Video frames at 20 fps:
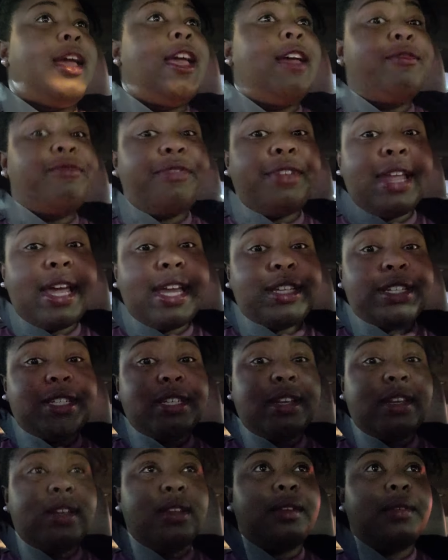
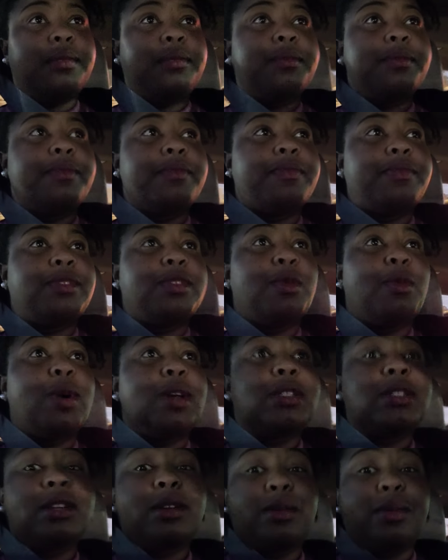inflation
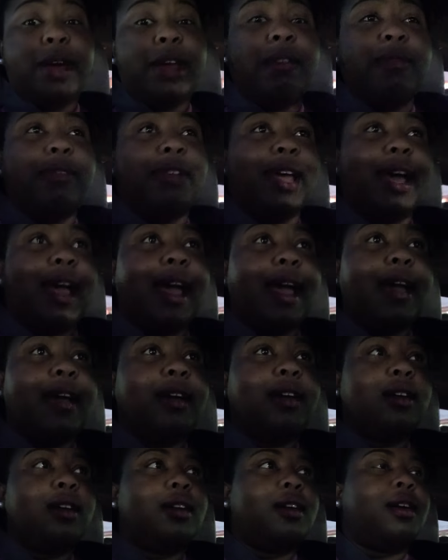wasn't a red flag?
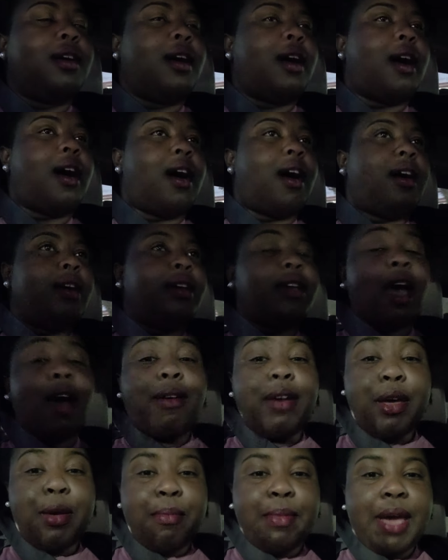
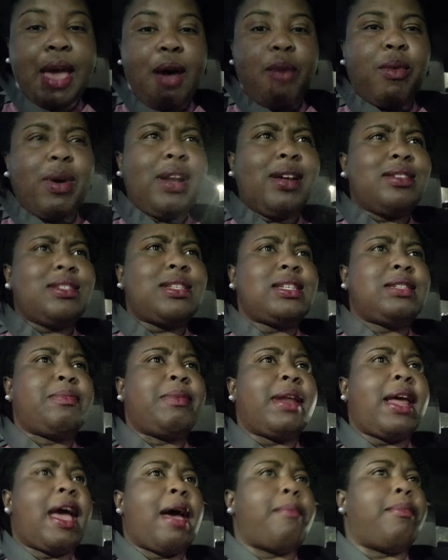Y'all help me out. What else has
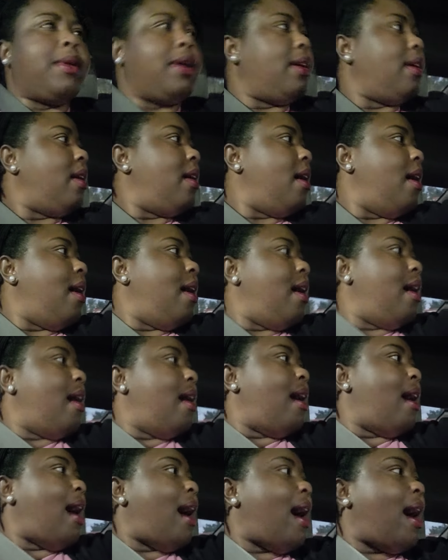been
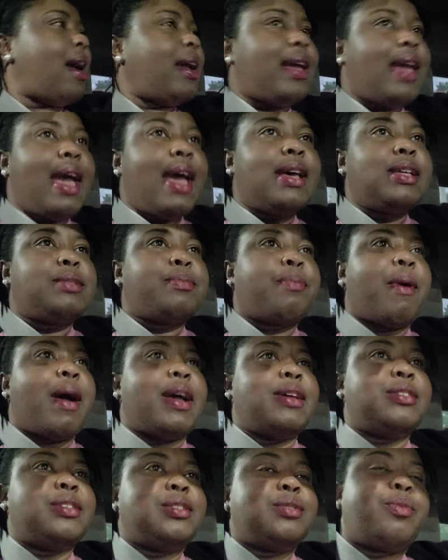happening? High gas
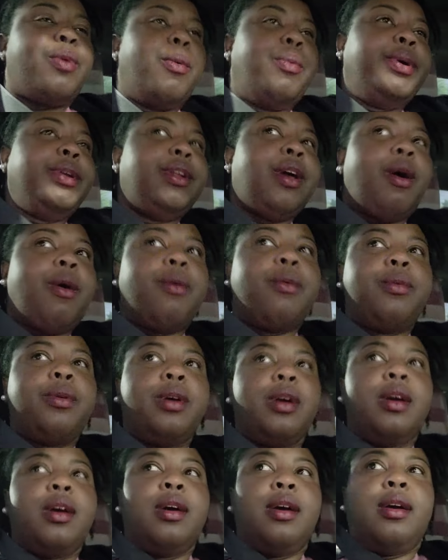prices. Well, we know
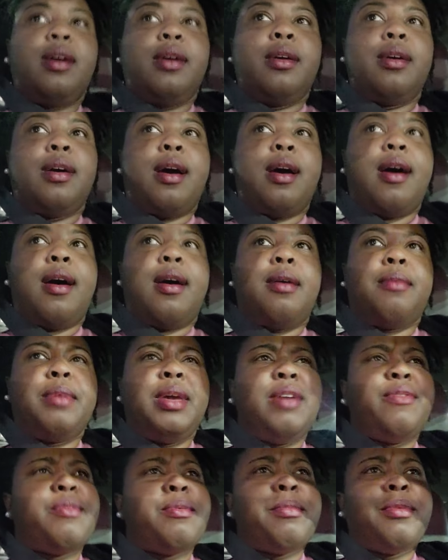
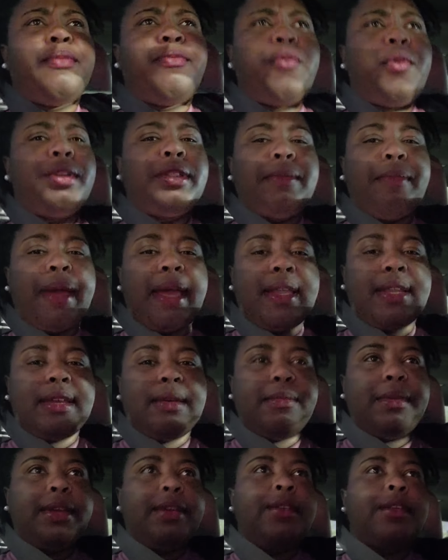even before the
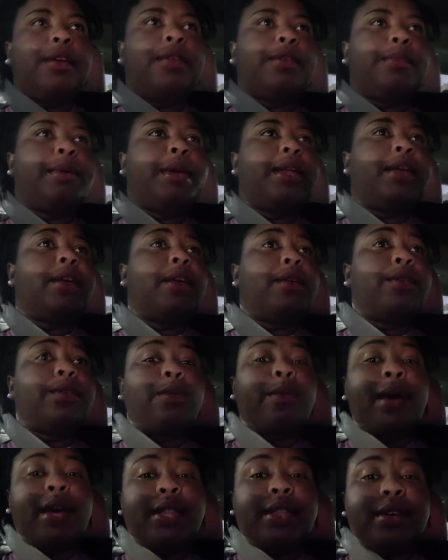pandemic, you know, depending on
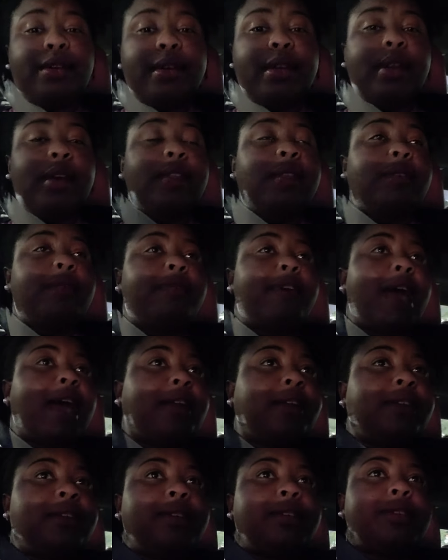the weather and other
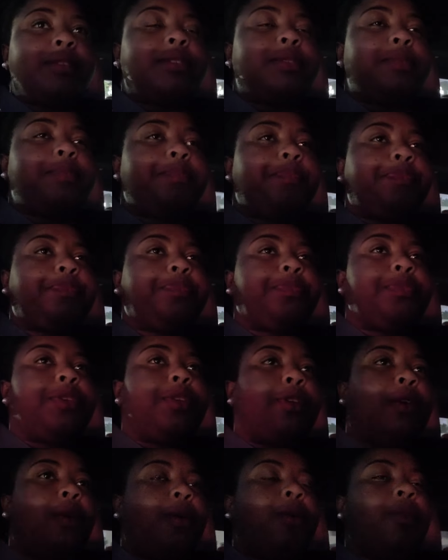factors,
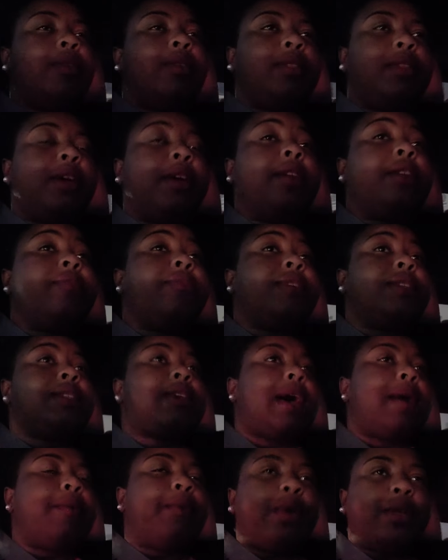you know, there are different
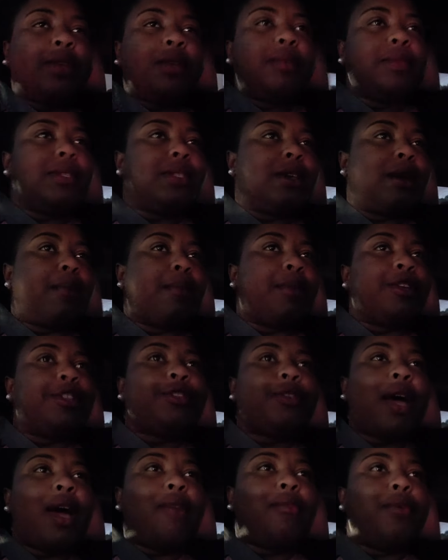times, whether it was summer
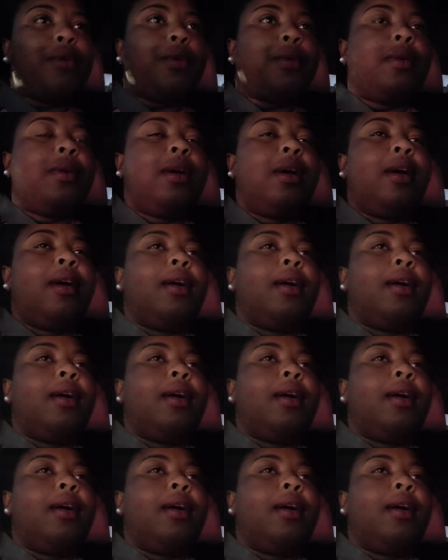travel,